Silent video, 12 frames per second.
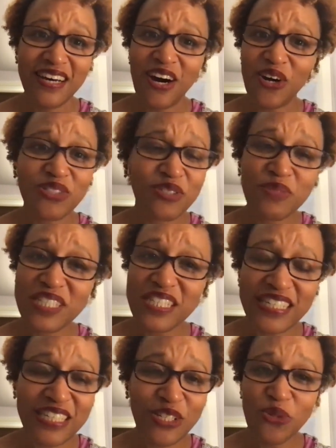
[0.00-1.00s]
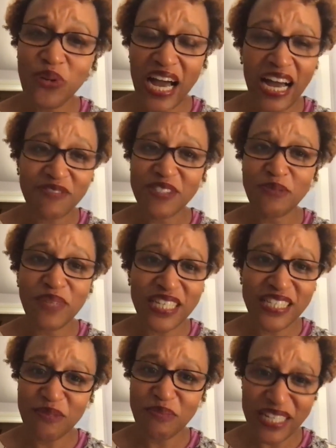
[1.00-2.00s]
ultimately you have to
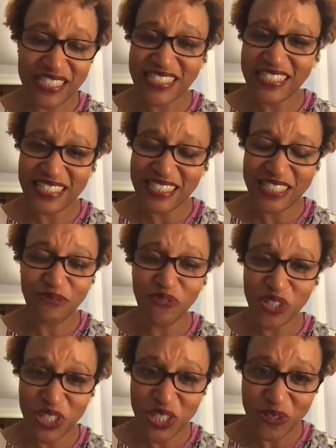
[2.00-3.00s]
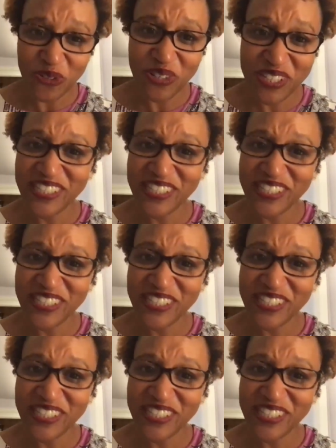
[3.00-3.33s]
make the best decision for you.